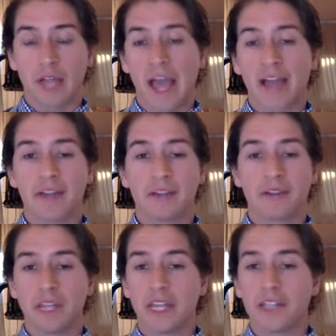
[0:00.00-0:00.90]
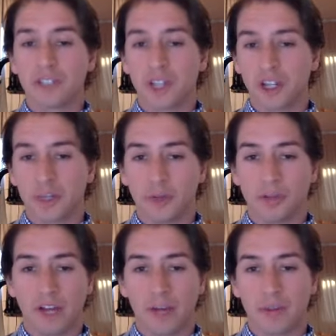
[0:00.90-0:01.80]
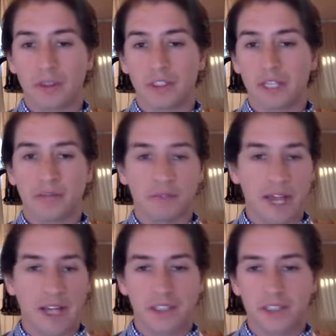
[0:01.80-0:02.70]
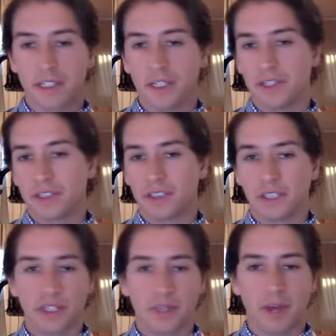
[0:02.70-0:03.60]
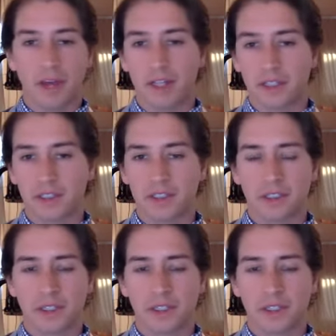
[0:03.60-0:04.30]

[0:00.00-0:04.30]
add insoluble fibers like seed and psyllium husks.